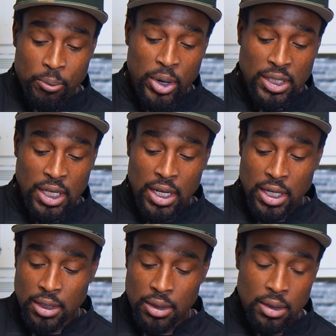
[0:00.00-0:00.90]
press on it,
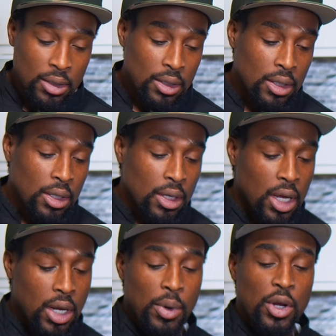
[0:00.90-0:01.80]

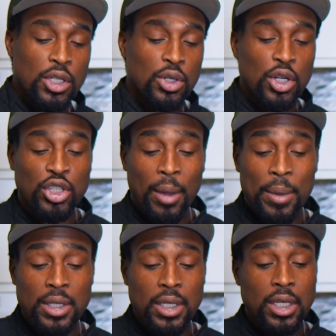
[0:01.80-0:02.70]
then we're just going to drop
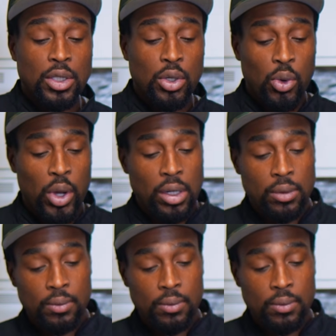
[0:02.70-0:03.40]
it into the oil.